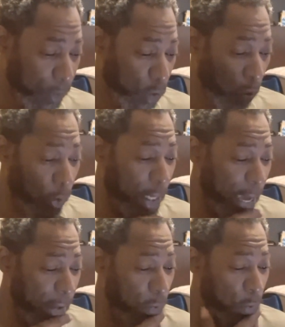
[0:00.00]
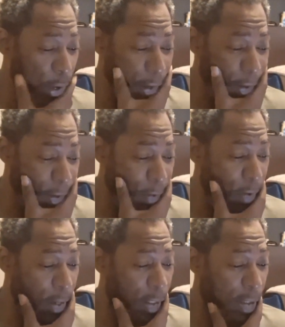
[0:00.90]
So he had to rear it,
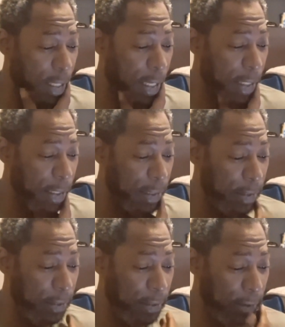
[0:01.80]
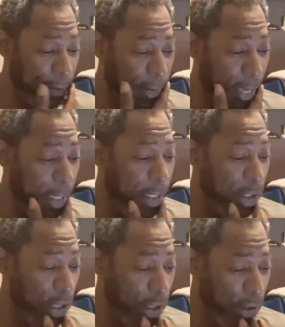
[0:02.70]
he said in the
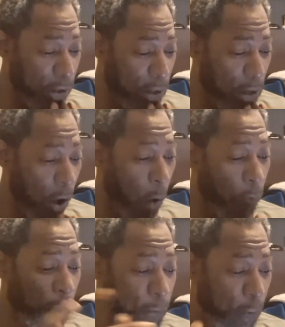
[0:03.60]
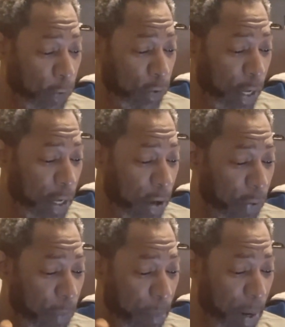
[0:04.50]
second year, on the first day
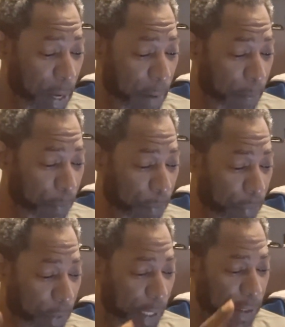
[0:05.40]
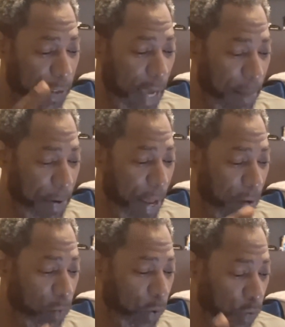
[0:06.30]
of the month, that the
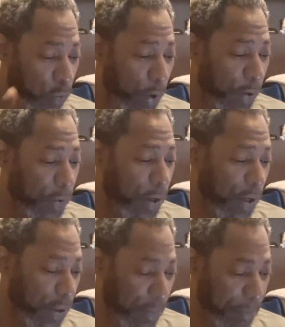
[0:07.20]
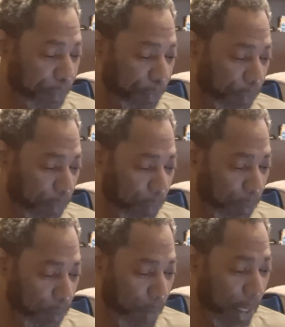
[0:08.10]
tabernacle was reared up.
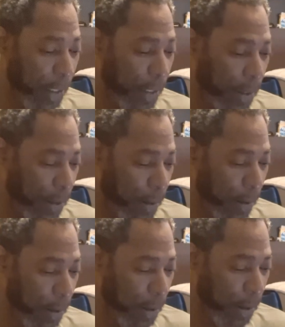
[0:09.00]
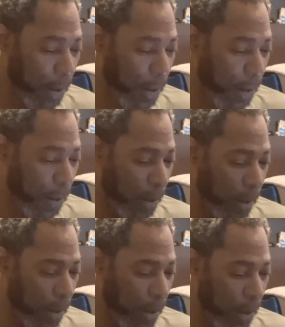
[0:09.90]
Meaning
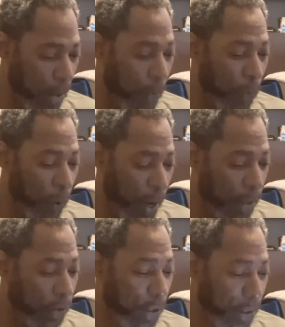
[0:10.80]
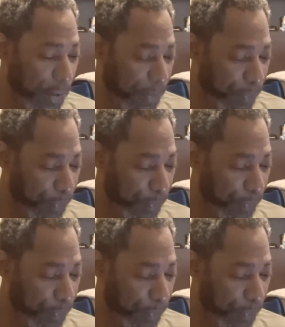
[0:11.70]
it was raised up.